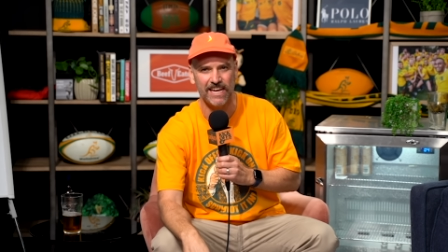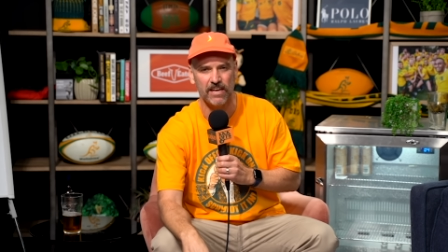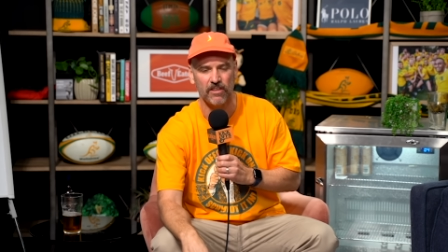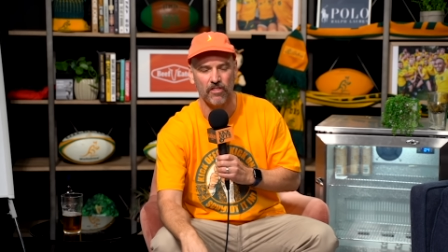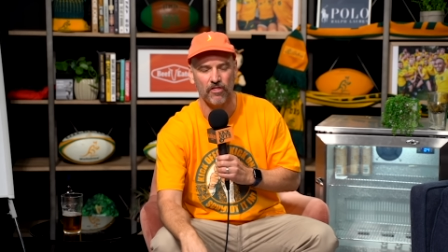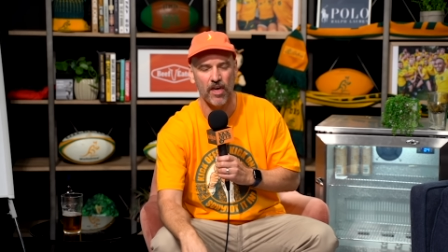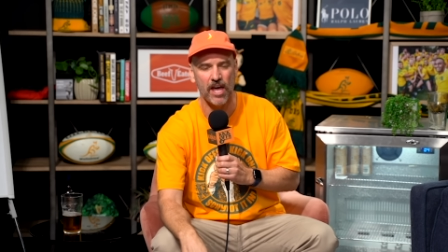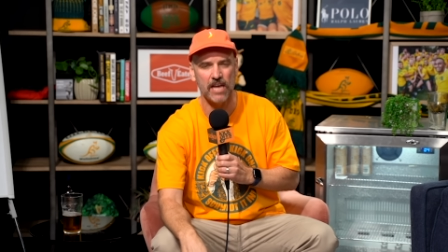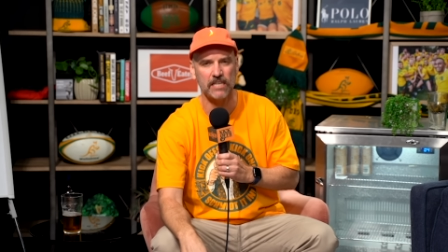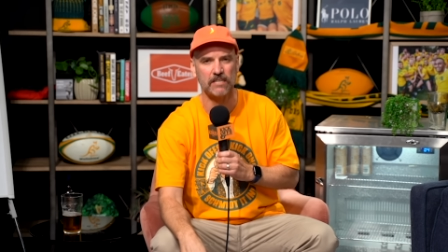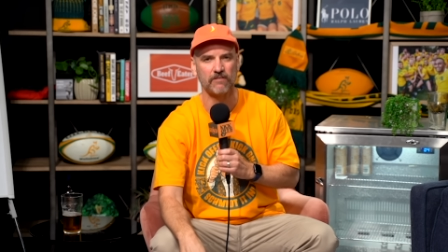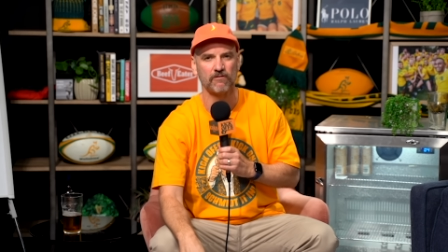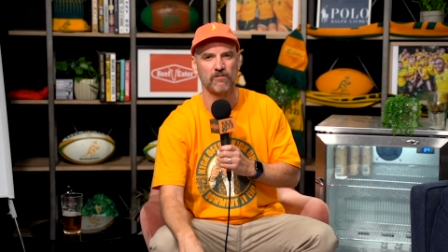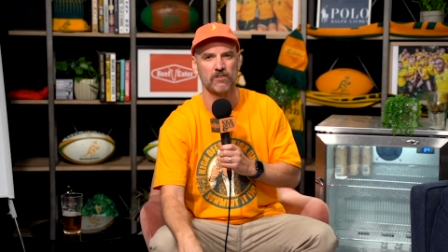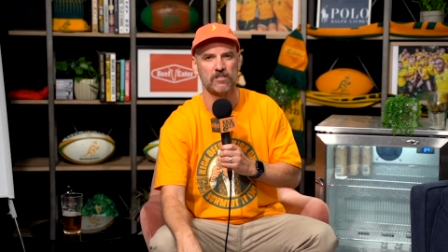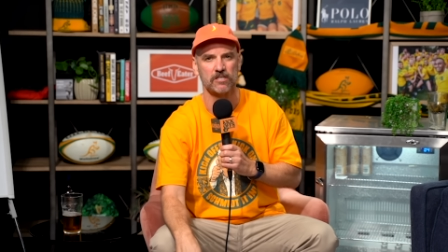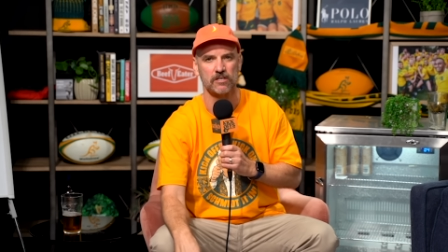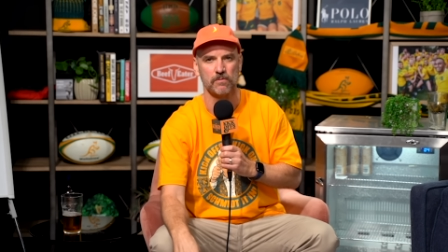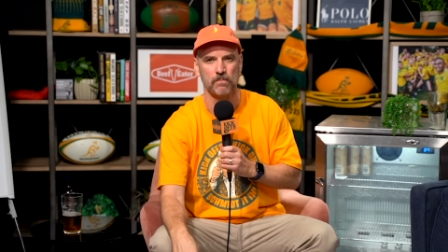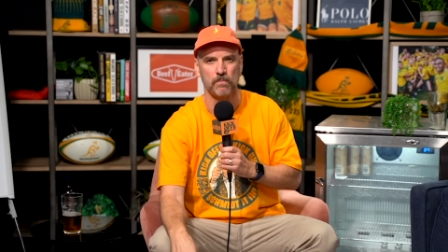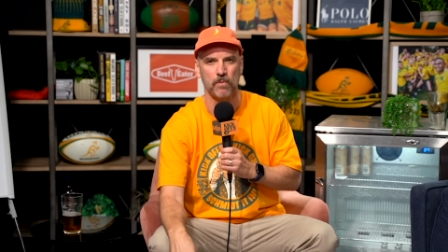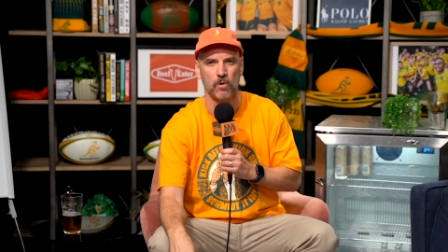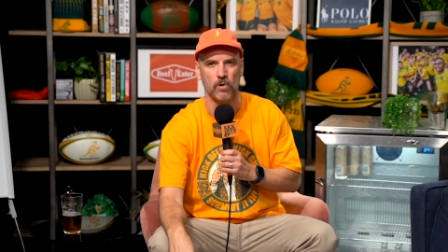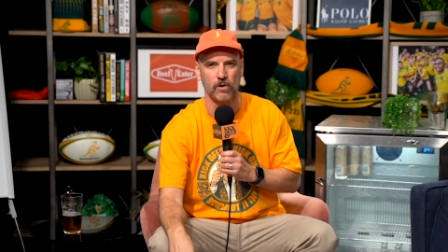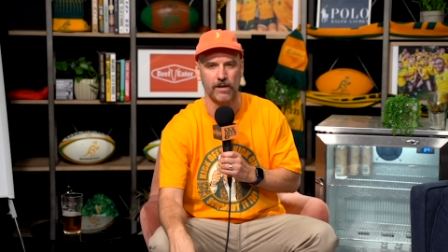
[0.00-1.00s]
Thanks for
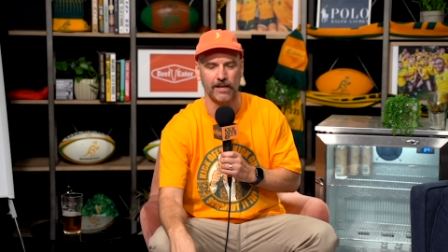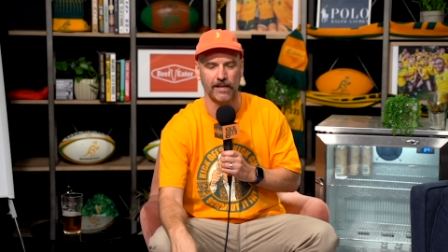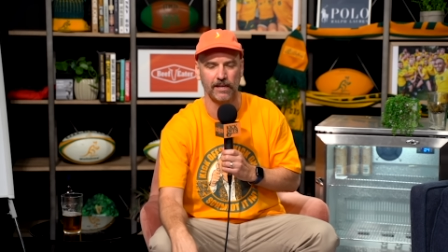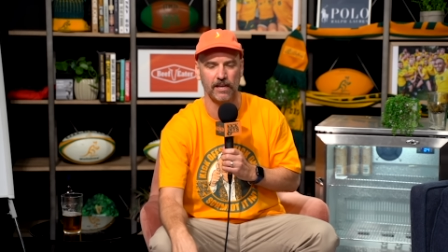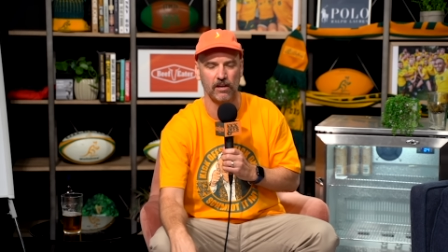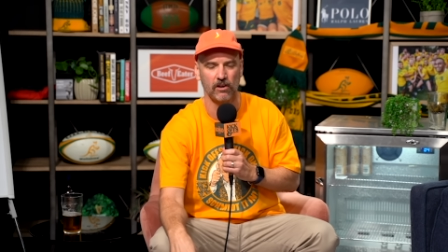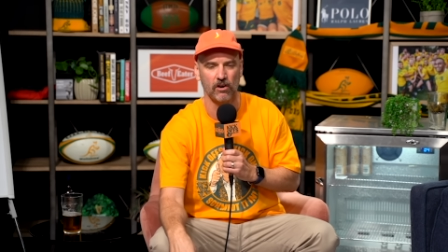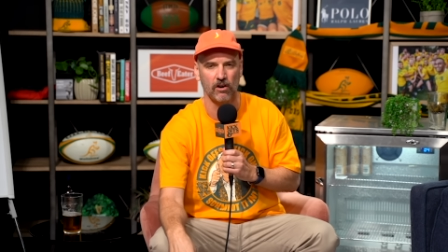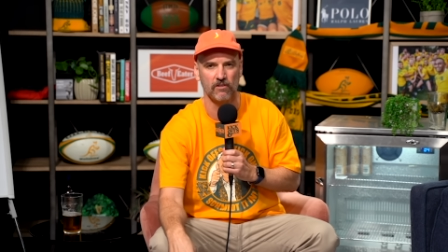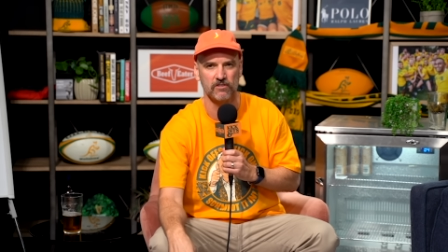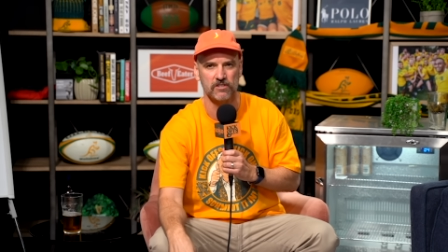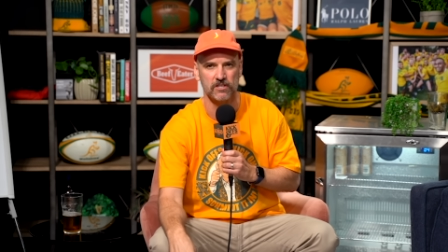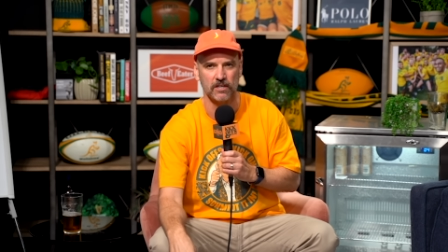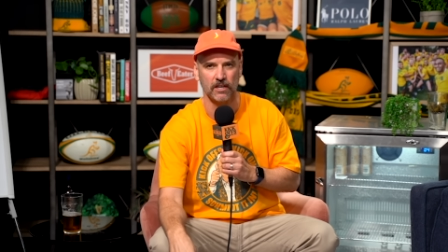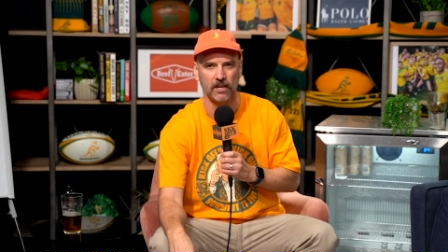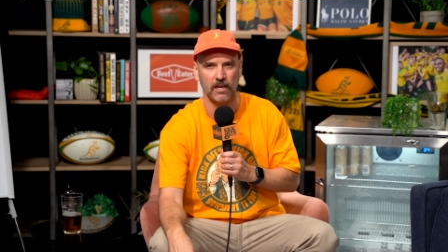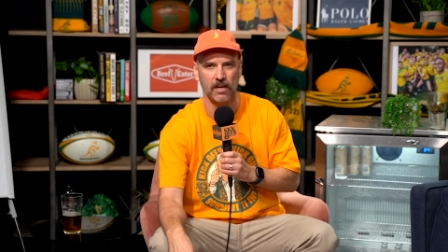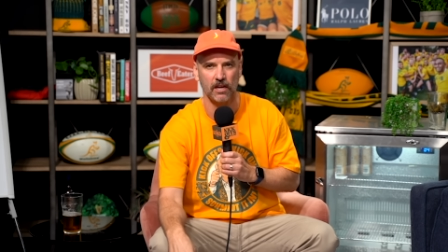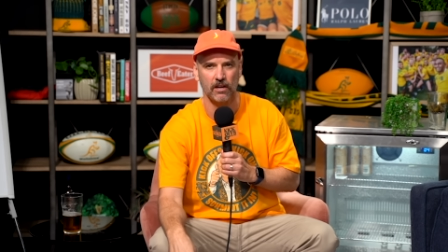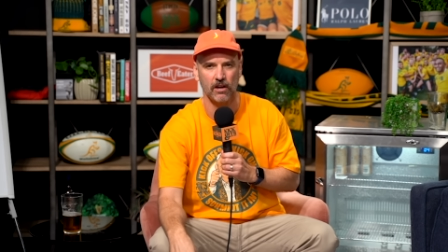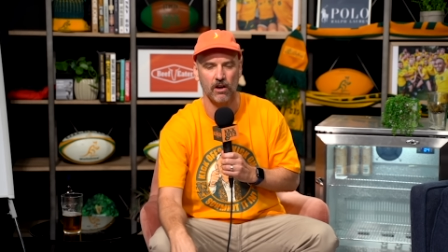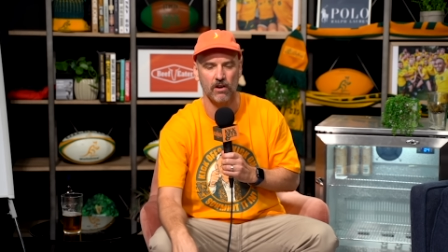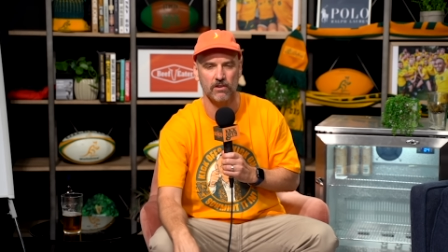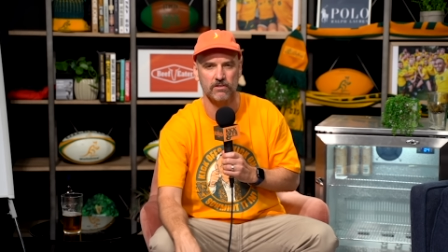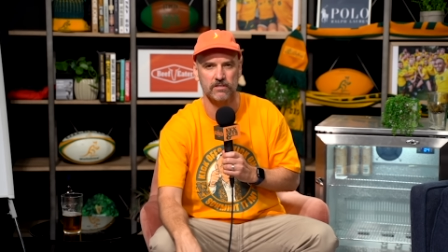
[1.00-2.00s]
supporting Kickoffs and
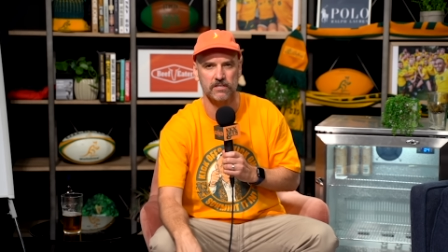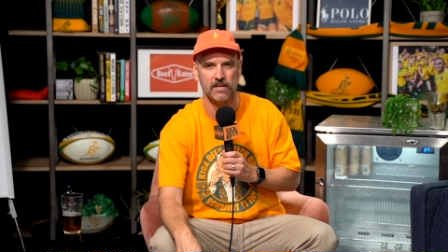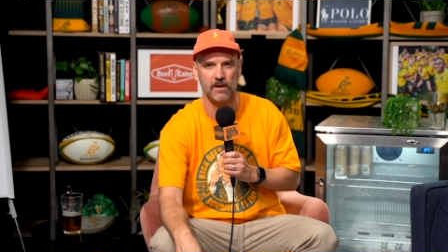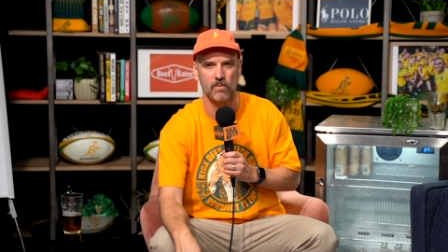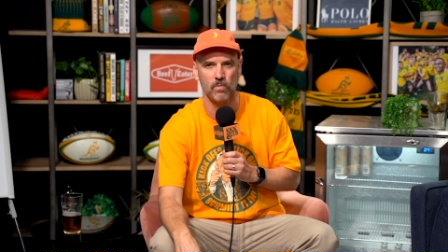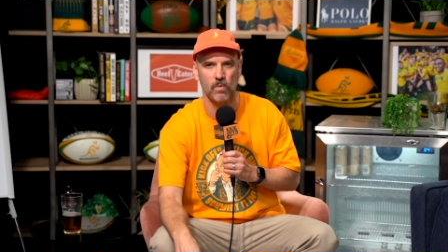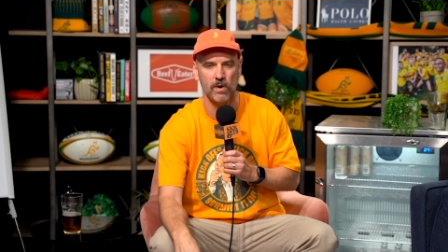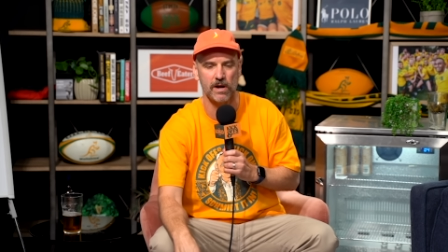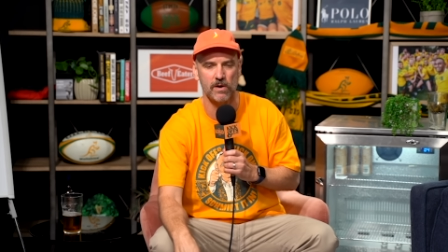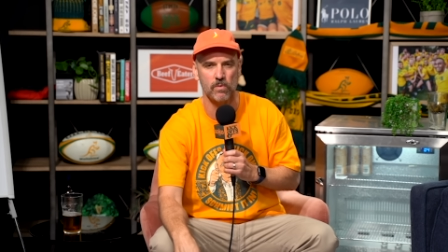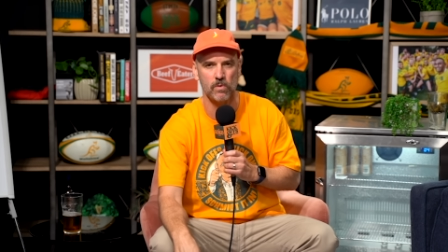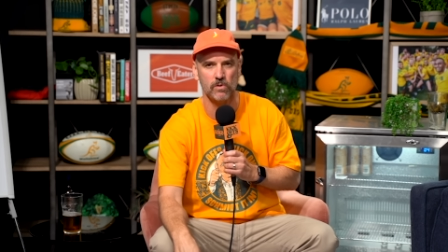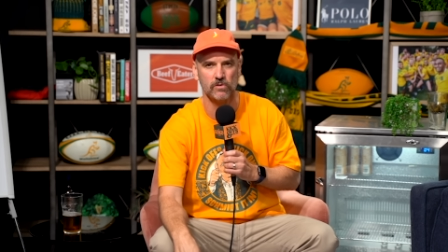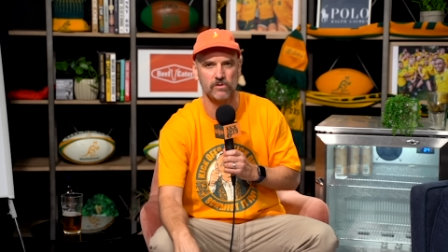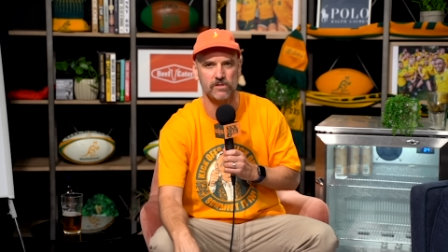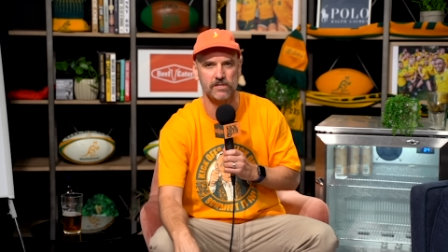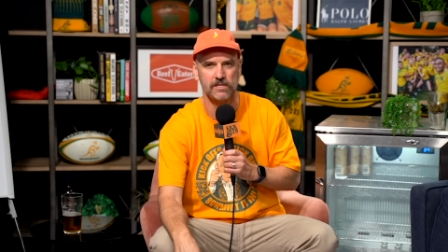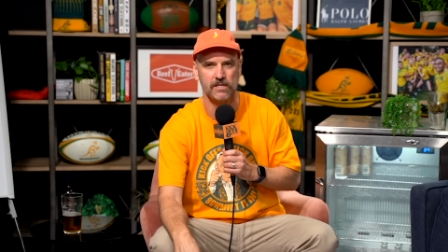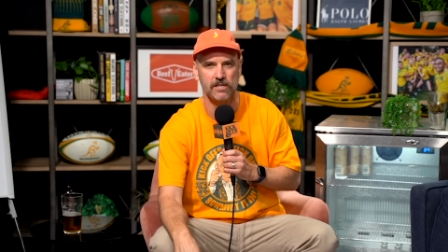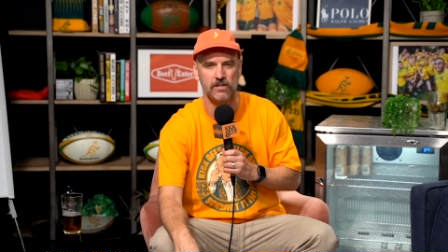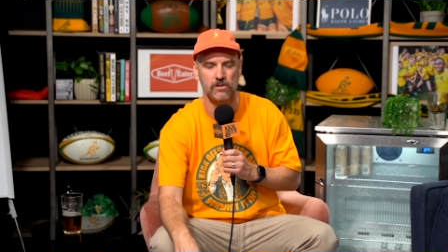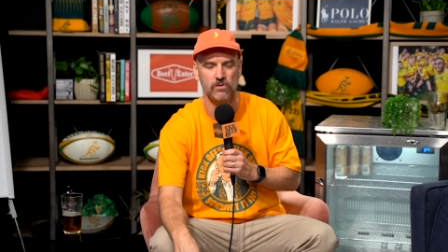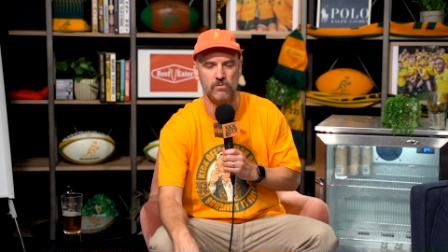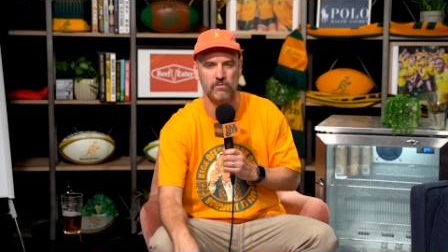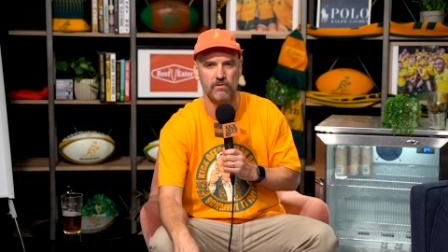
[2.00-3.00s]
Kick-Ons, and we will see
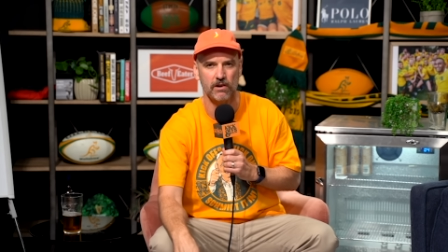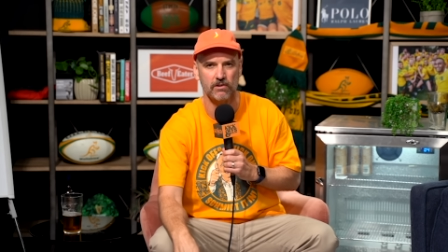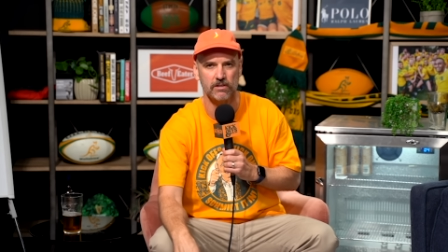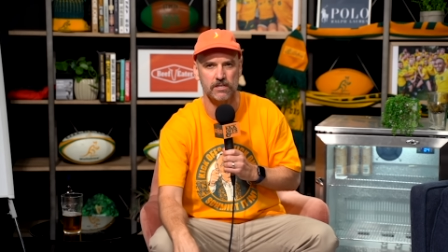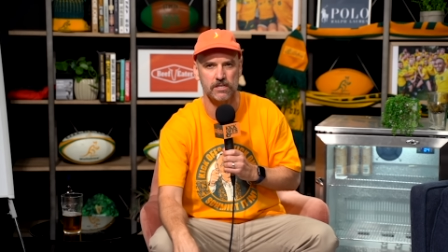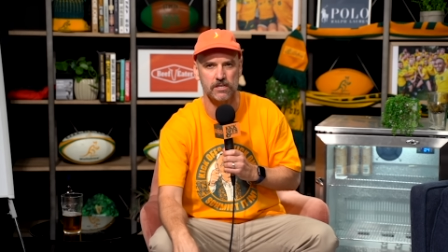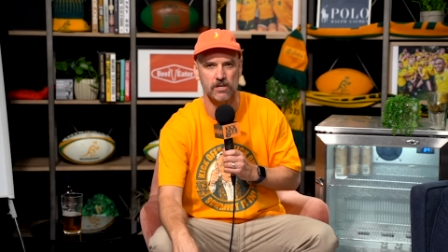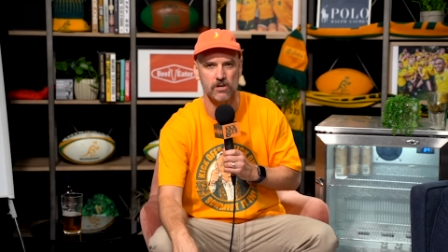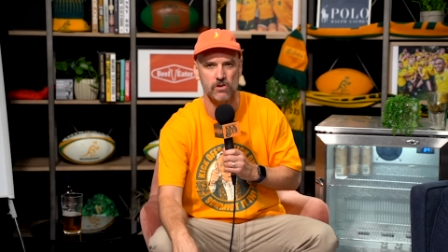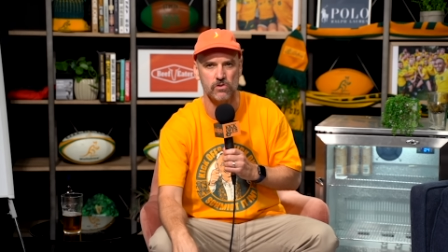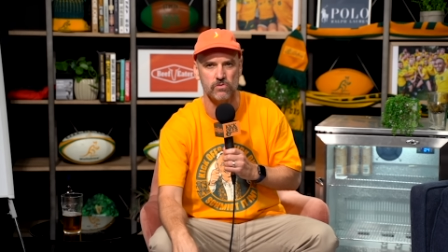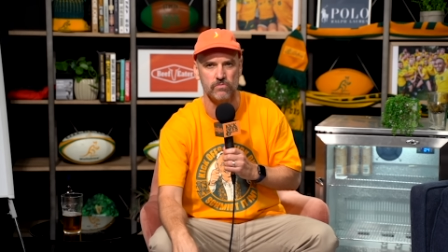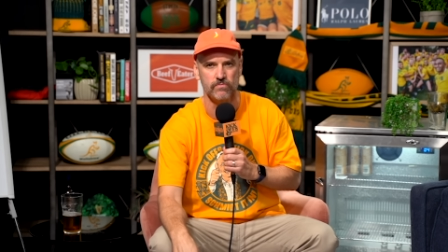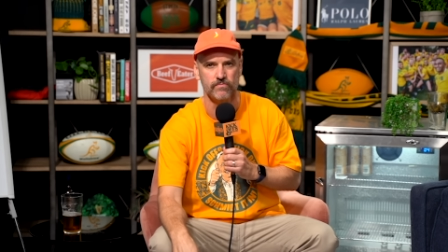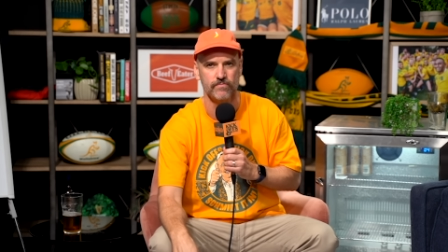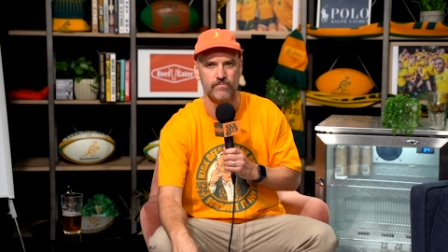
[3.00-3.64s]
you very soon.